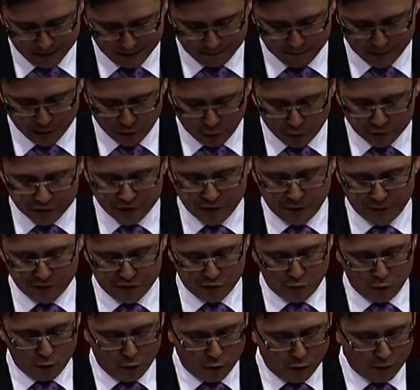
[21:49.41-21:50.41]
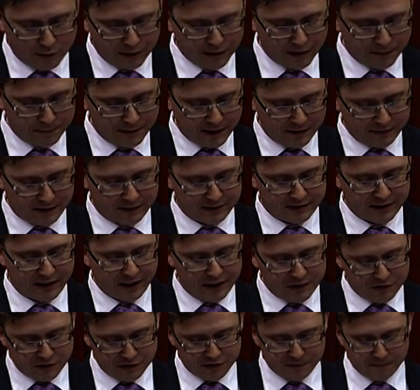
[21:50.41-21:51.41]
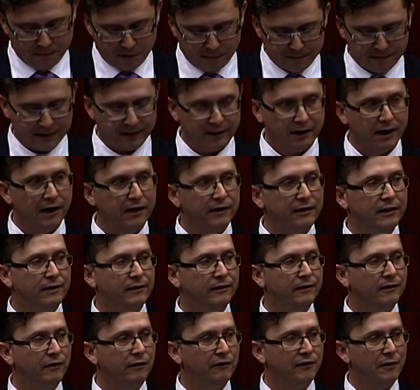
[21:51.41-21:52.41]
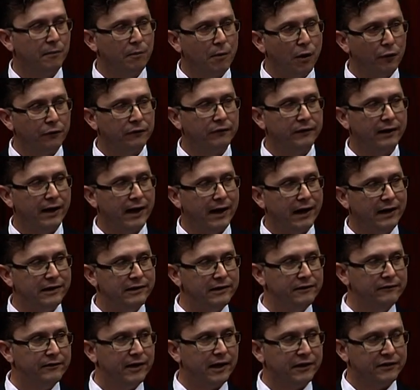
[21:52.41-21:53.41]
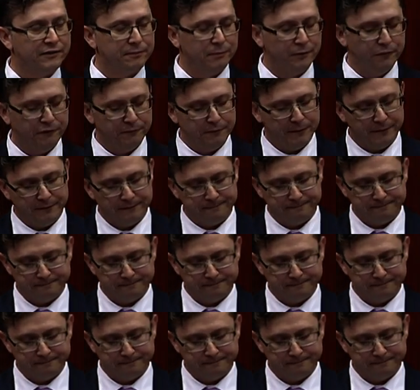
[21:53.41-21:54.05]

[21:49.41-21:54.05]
but also as a warning about the dangerous propaganda of the modern anti-vax movement.